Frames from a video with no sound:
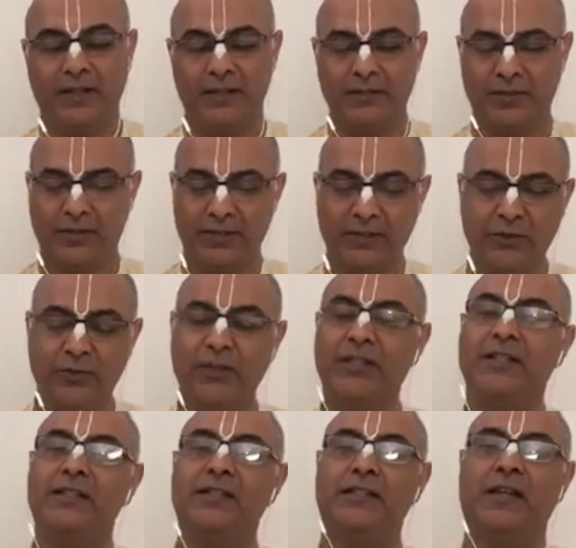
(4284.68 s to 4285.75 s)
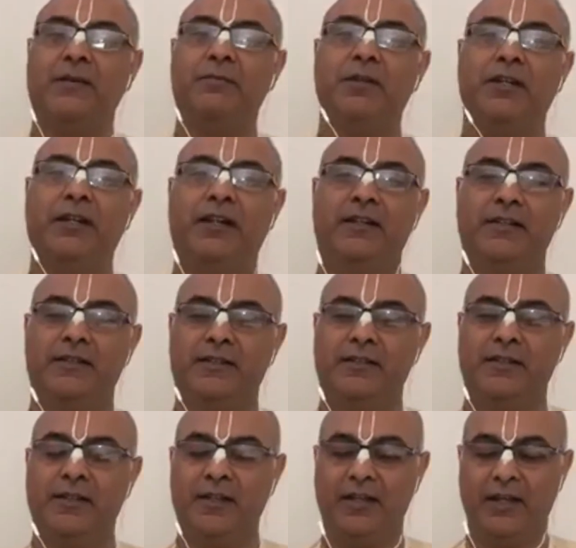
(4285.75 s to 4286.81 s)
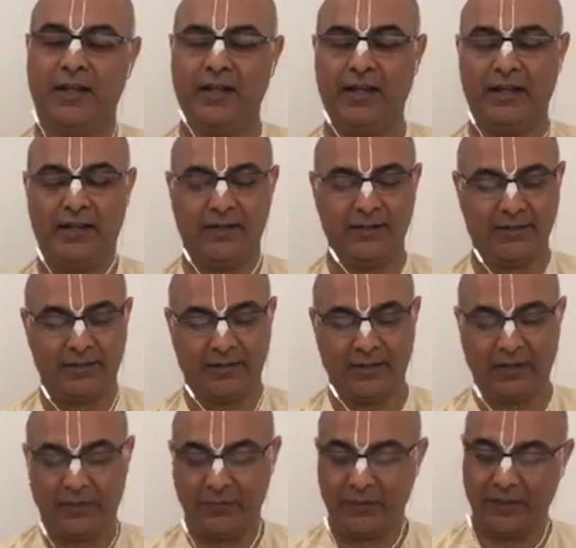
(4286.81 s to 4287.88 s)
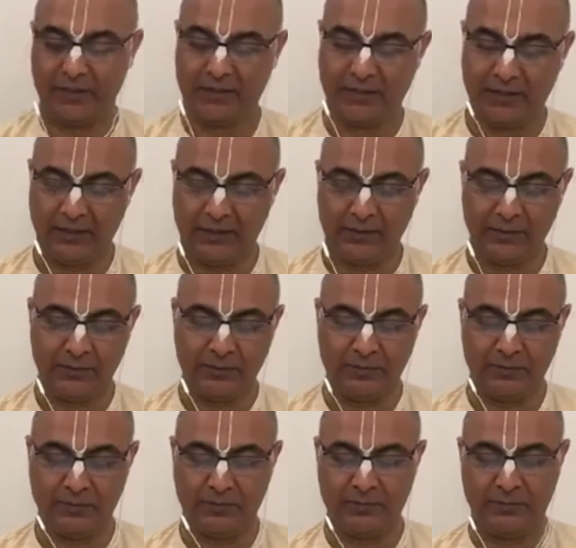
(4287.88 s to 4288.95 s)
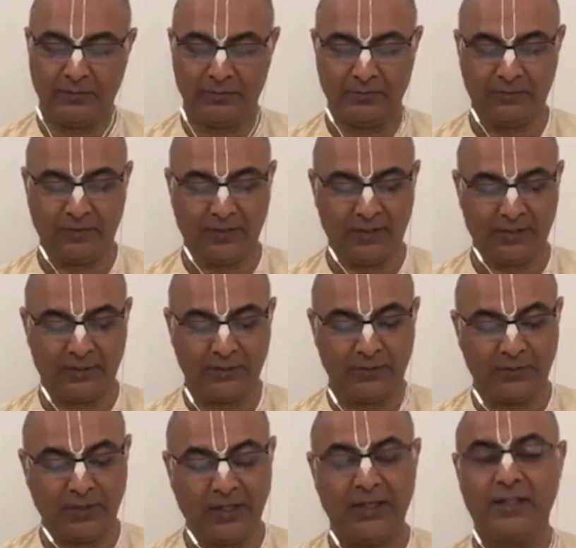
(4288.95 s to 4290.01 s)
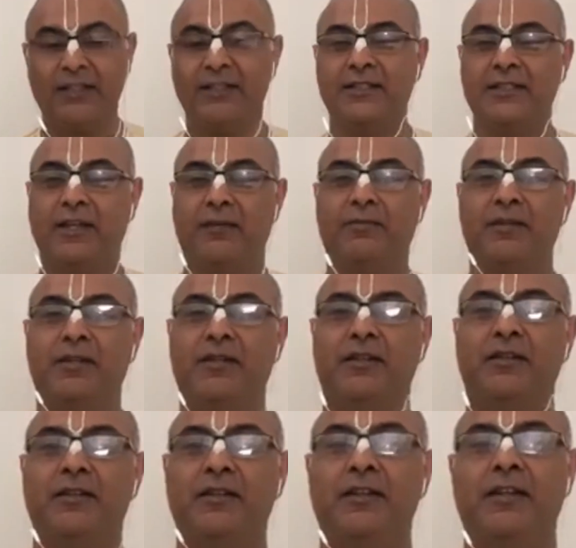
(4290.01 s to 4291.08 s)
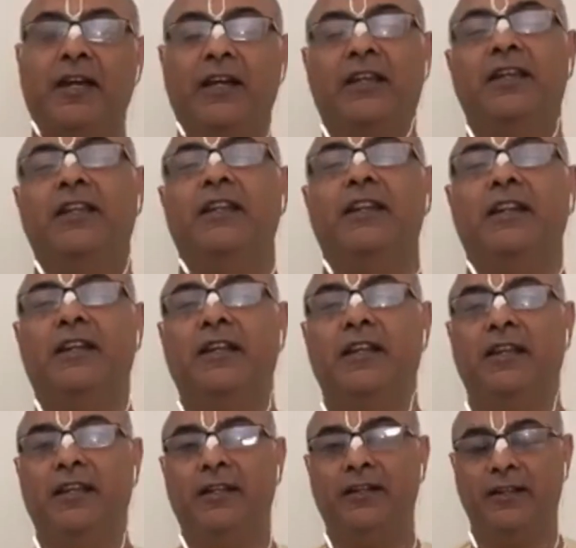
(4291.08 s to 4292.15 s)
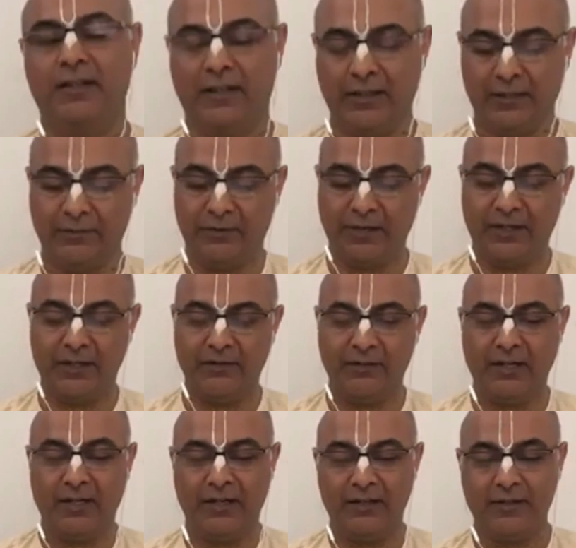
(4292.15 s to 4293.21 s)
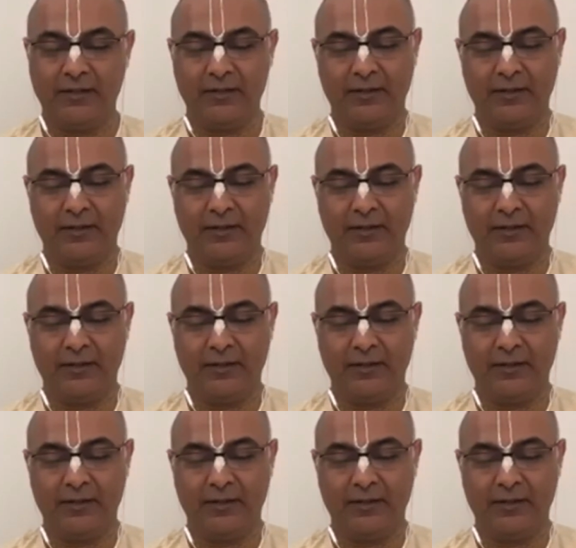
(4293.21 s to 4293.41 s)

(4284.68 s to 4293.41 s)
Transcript: So this is where this chapter ends. And I would encourage for us to read this chapter again and again. And if you can read